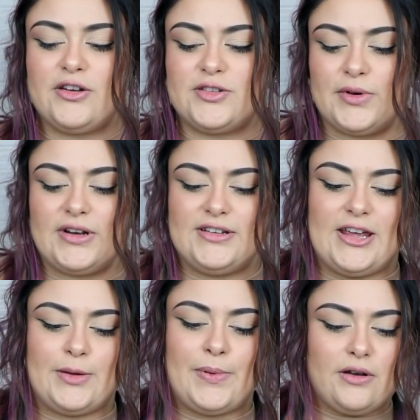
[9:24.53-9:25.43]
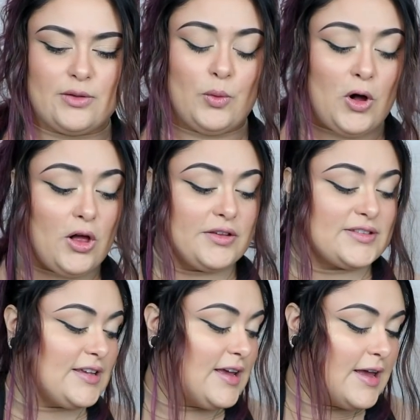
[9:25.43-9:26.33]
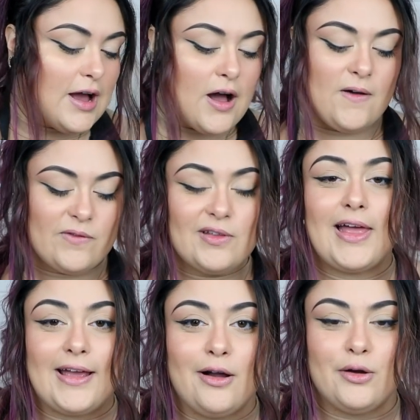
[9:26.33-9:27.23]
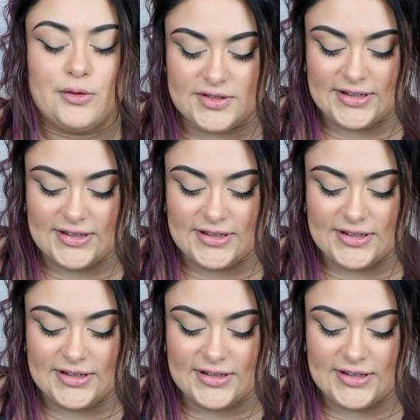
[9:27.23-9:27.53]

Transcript: So we're gonna take apart the walls of the Legos,